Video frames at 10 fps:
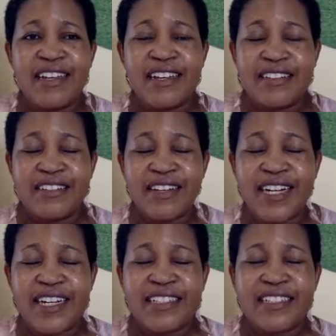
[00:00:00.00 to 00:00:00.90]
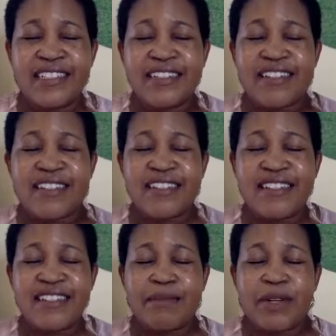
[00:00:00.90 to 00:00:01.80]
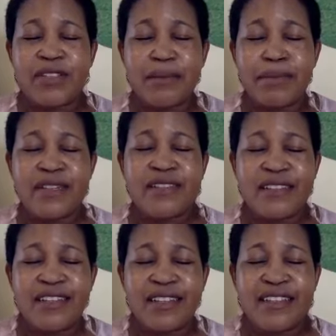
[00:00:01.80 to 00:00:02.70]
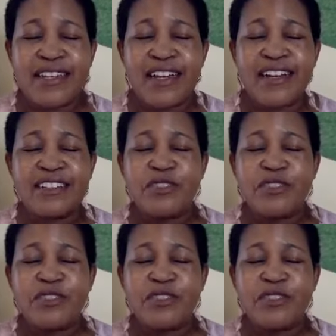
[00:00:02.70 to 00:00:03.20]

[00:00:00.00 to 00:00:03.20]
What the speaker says: and write and just think about the person that they are,